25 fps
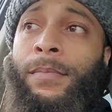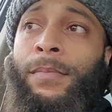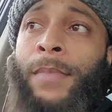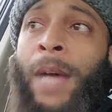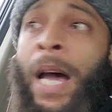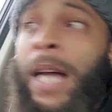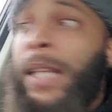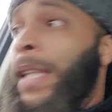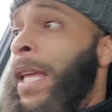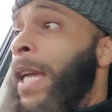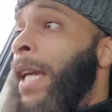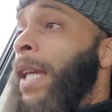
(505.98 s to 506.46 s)

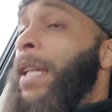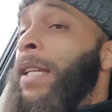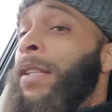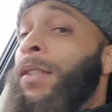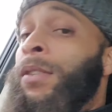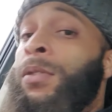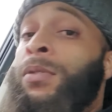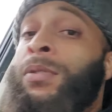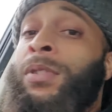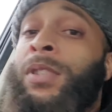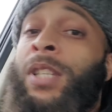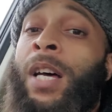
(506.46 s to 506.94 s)
I think
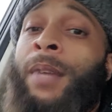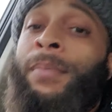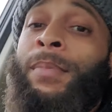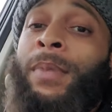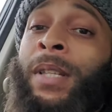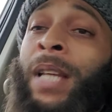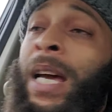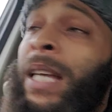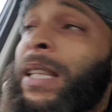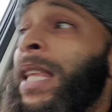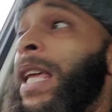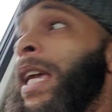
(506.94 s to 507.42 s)
he'd do
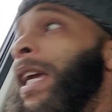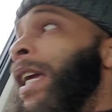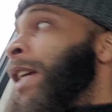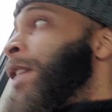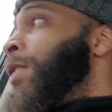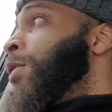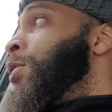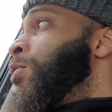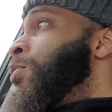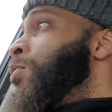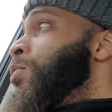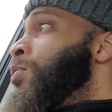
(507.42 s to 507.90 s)
something. I think
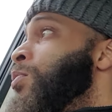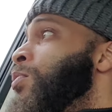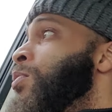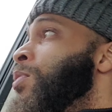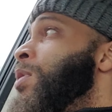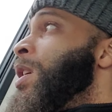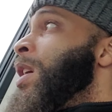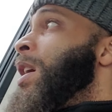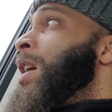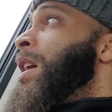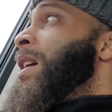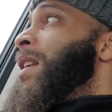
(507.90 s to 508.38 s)
he'd do
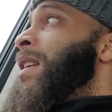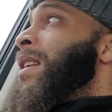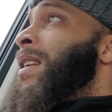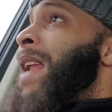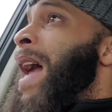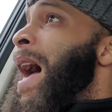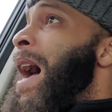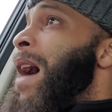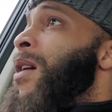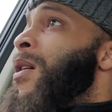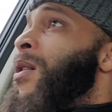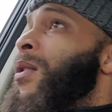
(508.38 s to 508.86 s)

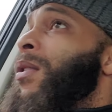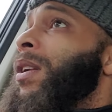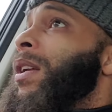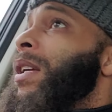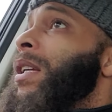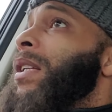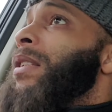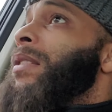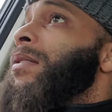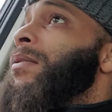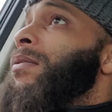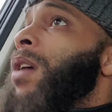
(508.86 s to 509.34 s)
not
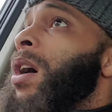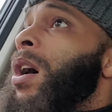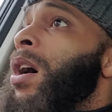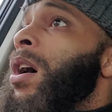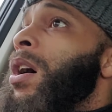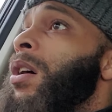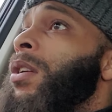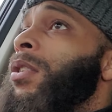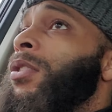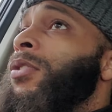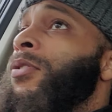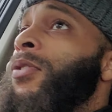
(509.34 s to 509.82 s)
only
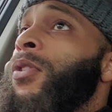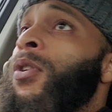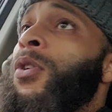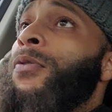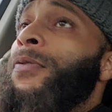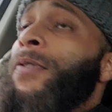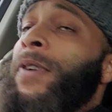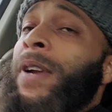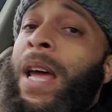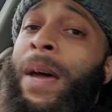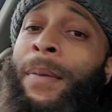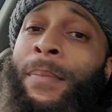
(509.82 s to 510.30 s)

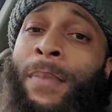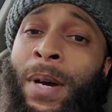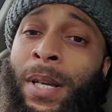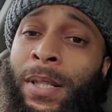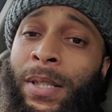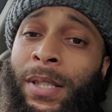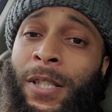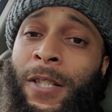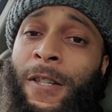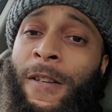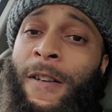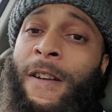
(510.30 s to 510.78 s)
throw for that
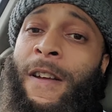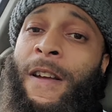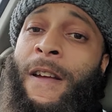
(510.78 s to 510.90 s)
much,